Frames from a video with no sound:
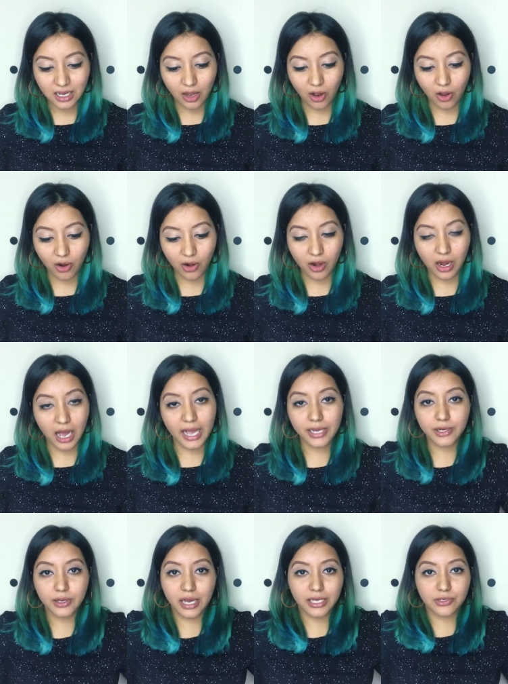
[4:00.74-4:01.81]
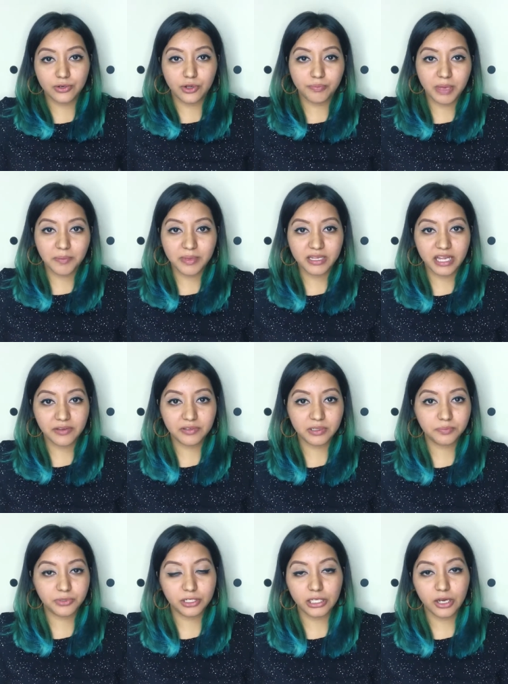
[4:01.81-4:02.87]
or I, I don't know maybe they
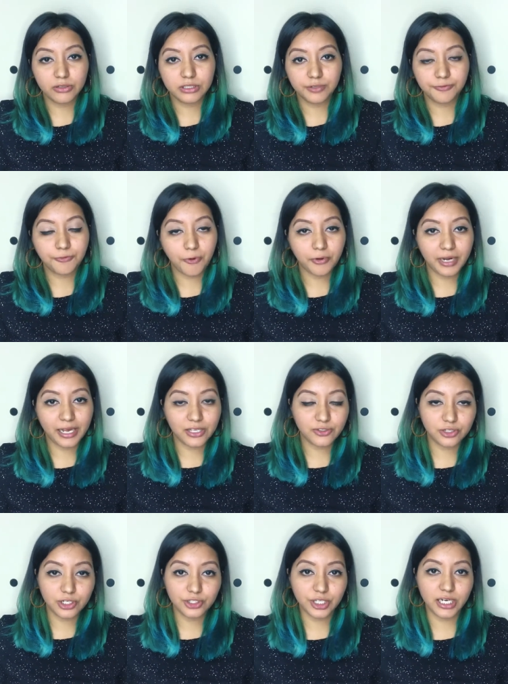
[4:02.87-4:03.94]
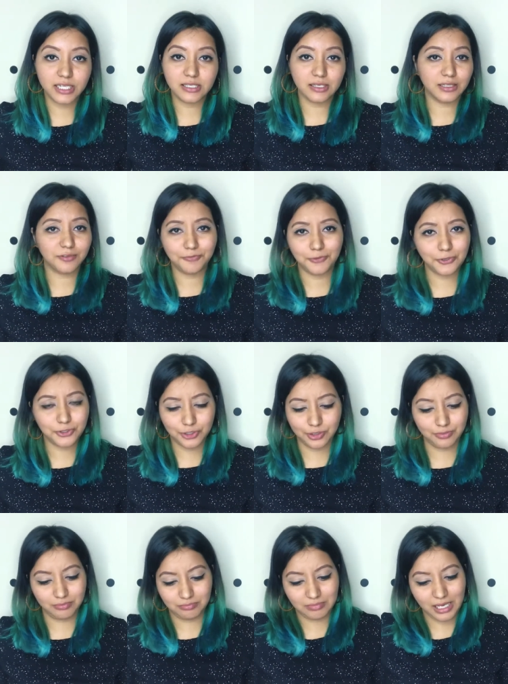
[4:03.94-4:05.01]
will bring out the four extra shades in the future
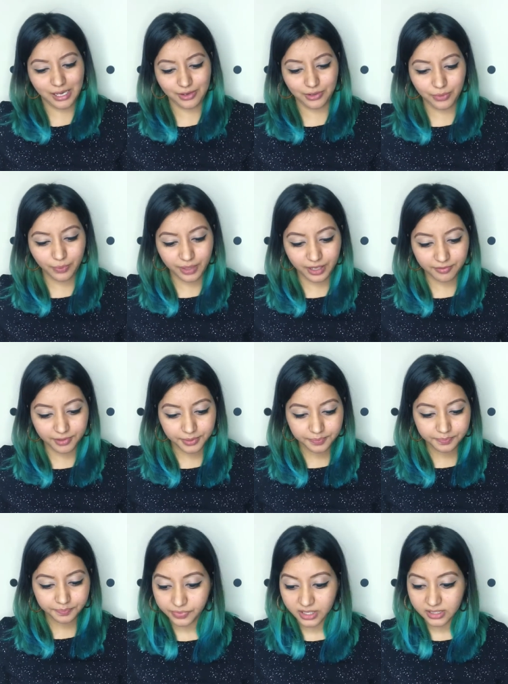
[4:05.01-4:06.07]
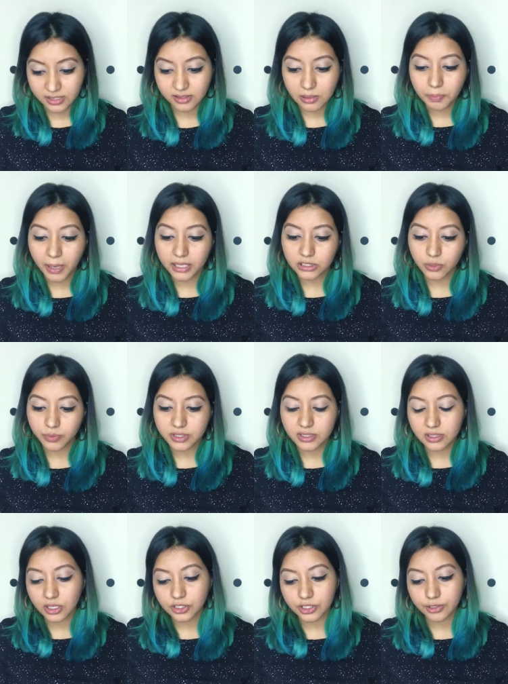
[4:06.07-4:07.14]
and whatever this is the part I was
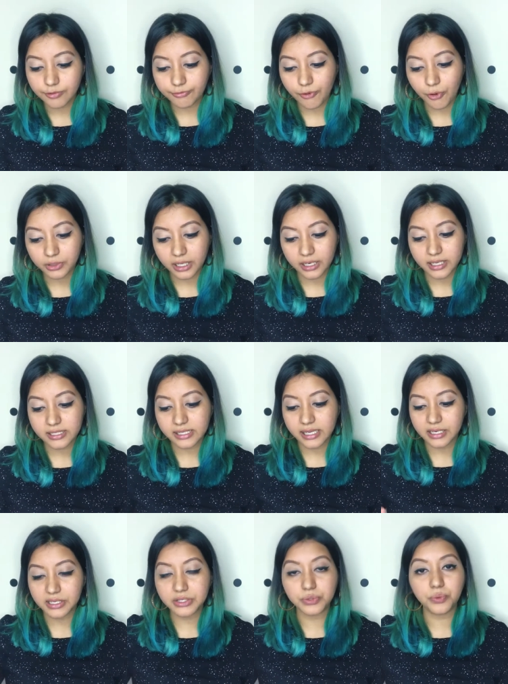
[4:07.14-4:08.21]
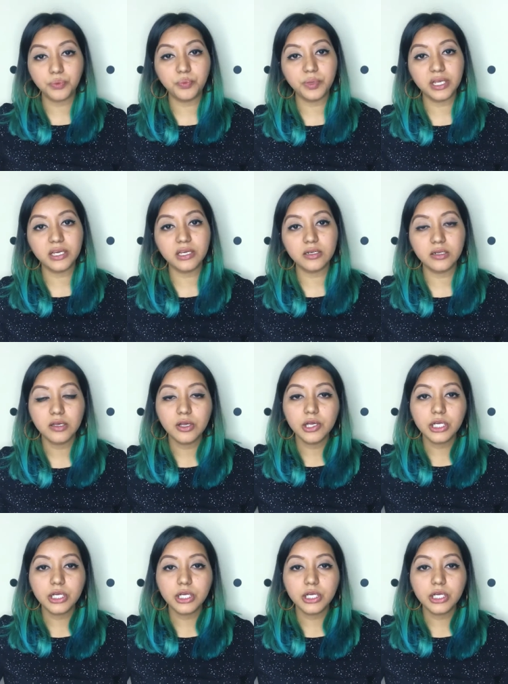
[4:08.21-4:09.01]
searching for that is it is vegan